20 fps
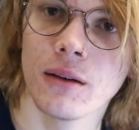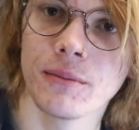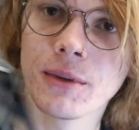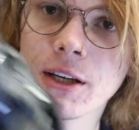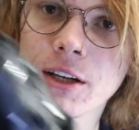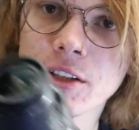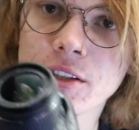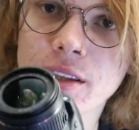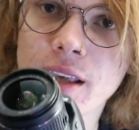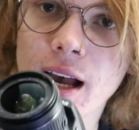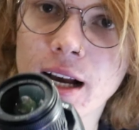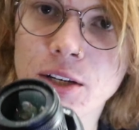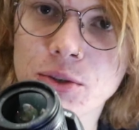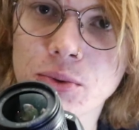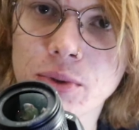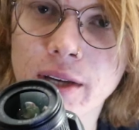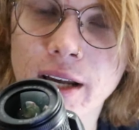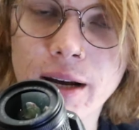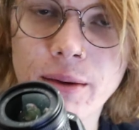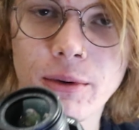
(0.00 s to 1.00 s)
Here's the
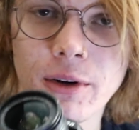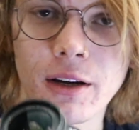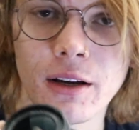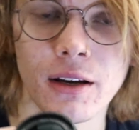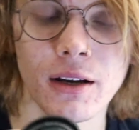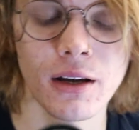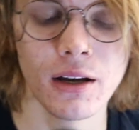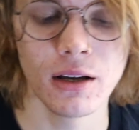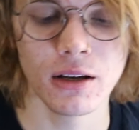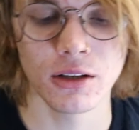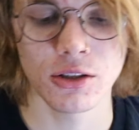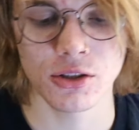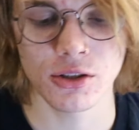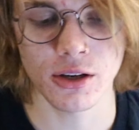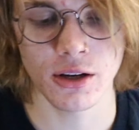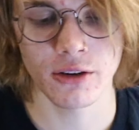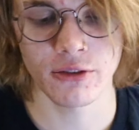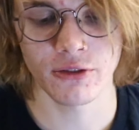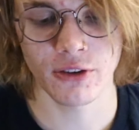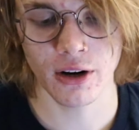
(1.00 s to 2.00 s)
actual camera
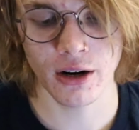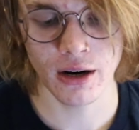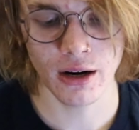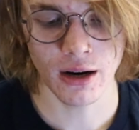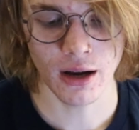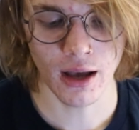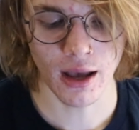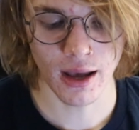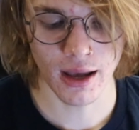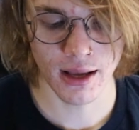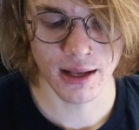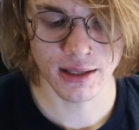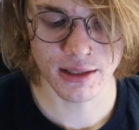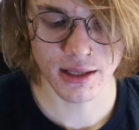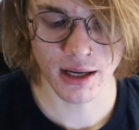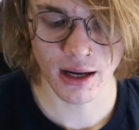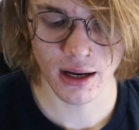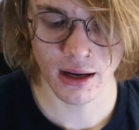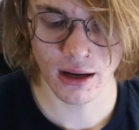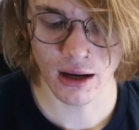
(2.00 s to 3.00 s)
so far, and
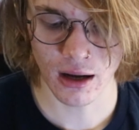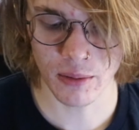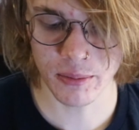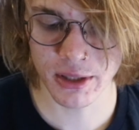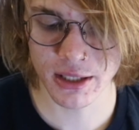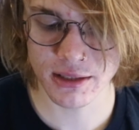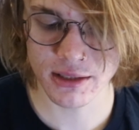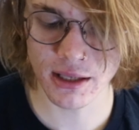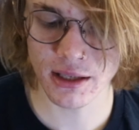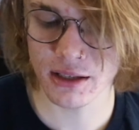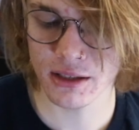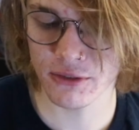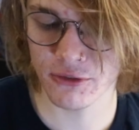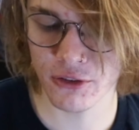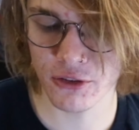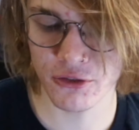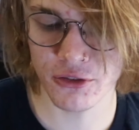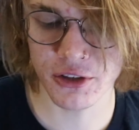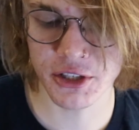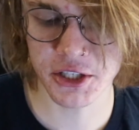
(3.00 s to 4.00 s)
I'll begin to tell you a
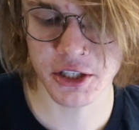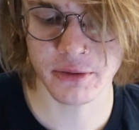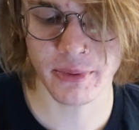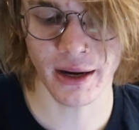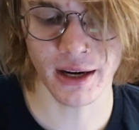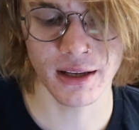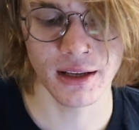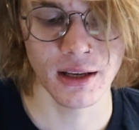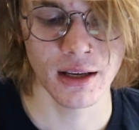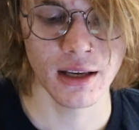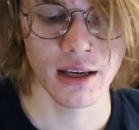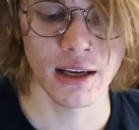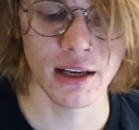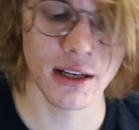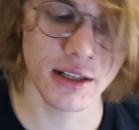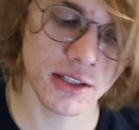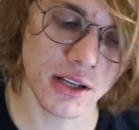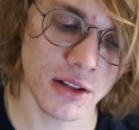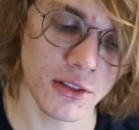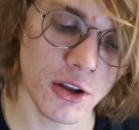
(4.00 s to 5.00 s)
few features about it. It
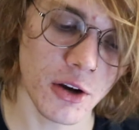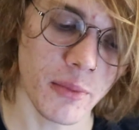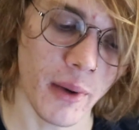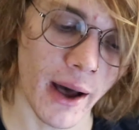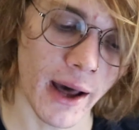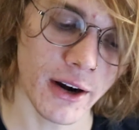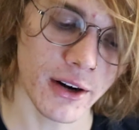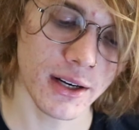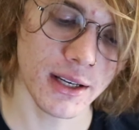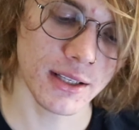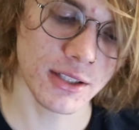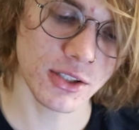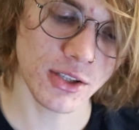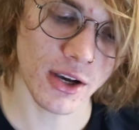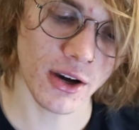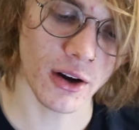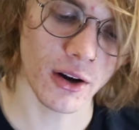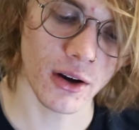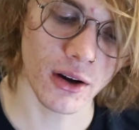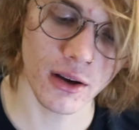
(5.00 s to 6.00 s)
is on low battery,
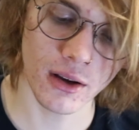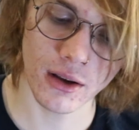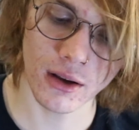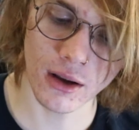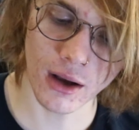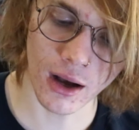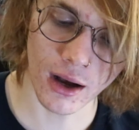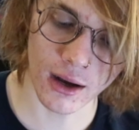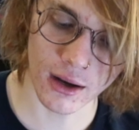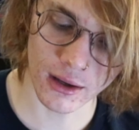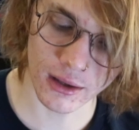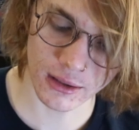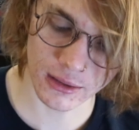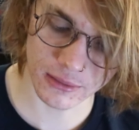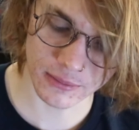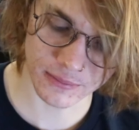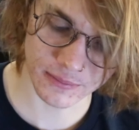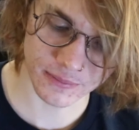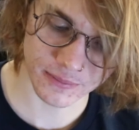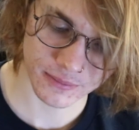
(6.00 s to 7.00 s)
so
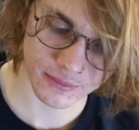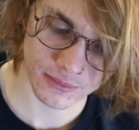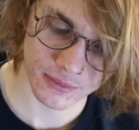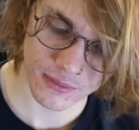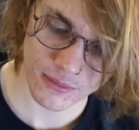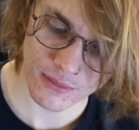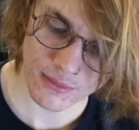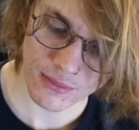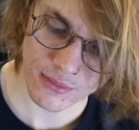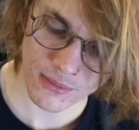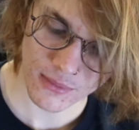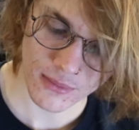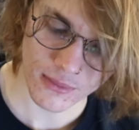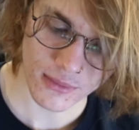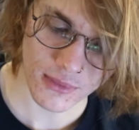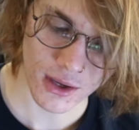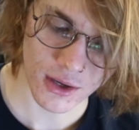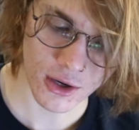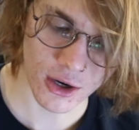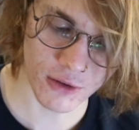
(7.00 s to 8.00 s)

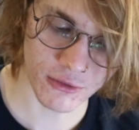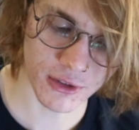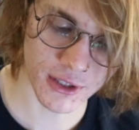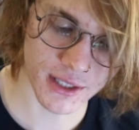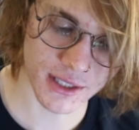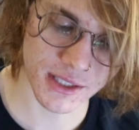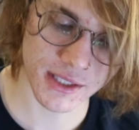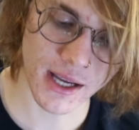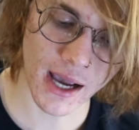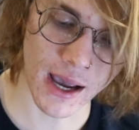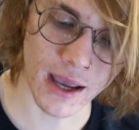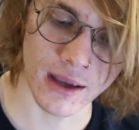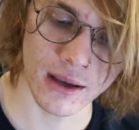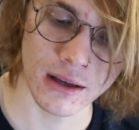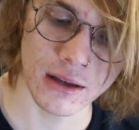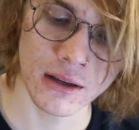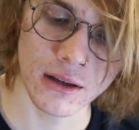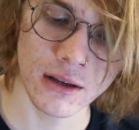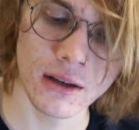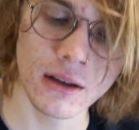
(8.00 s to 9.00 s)
hopefully it doesn't die.
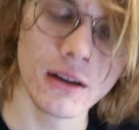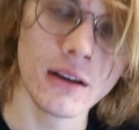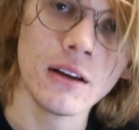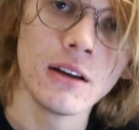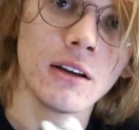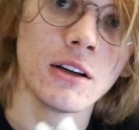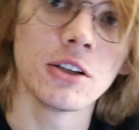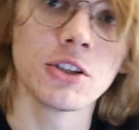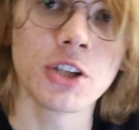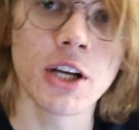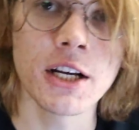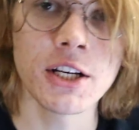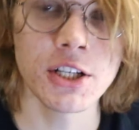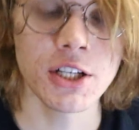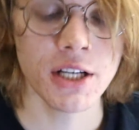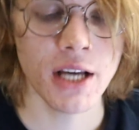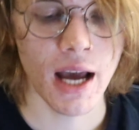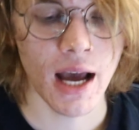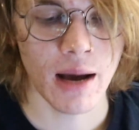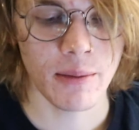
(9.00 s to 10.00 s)

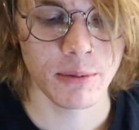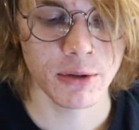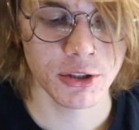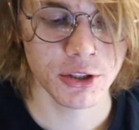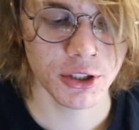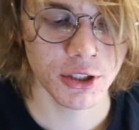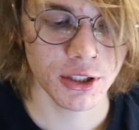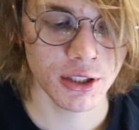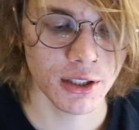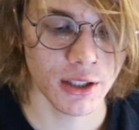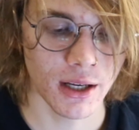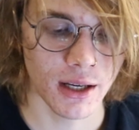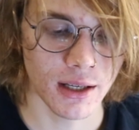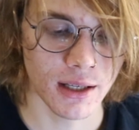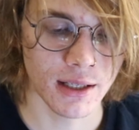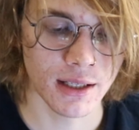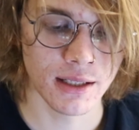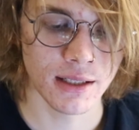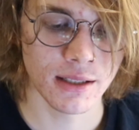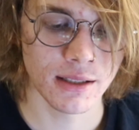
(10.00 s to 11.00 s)
Changing aperture
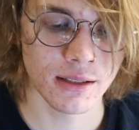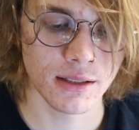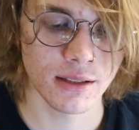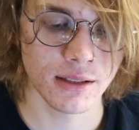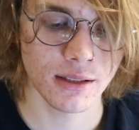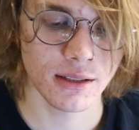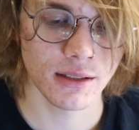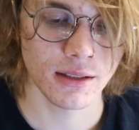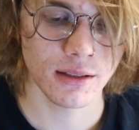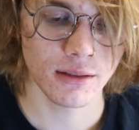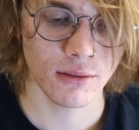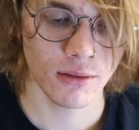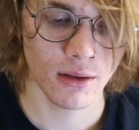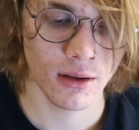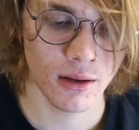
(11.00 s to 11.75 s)
is...